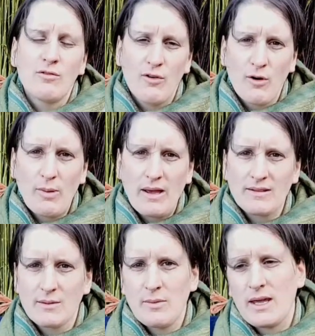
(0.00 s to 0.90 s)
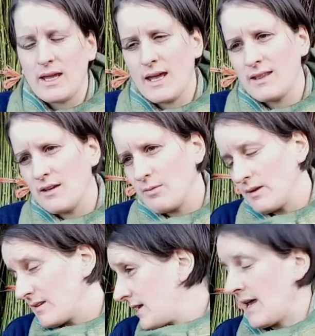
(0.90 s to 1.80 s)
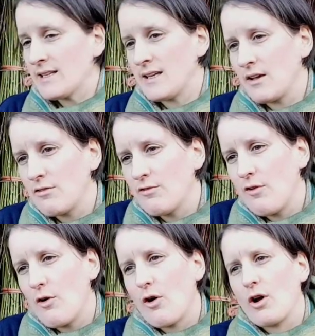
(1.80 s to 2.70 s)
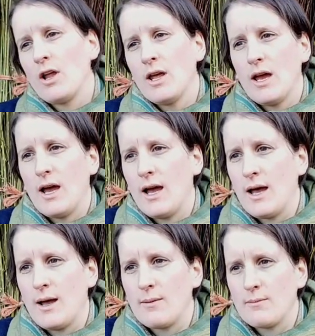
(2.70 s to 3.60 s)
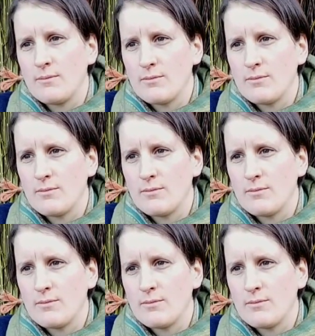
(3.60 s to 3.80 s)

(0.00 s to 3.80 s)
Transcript: for basket making and they'll be selecting for um,